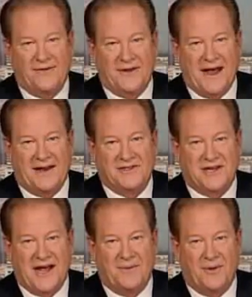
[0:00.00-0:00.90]
the Dallas
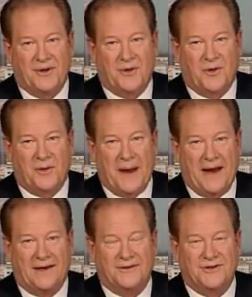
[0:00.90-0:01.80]
Cowboy
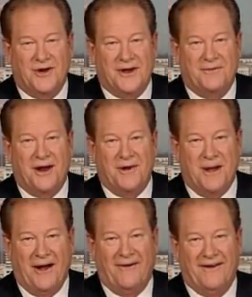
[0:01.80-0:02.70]
quarterback, Tony
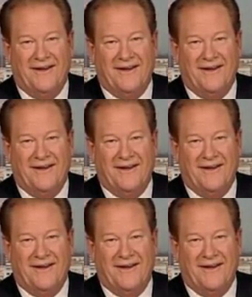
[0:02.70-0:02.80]
Romo,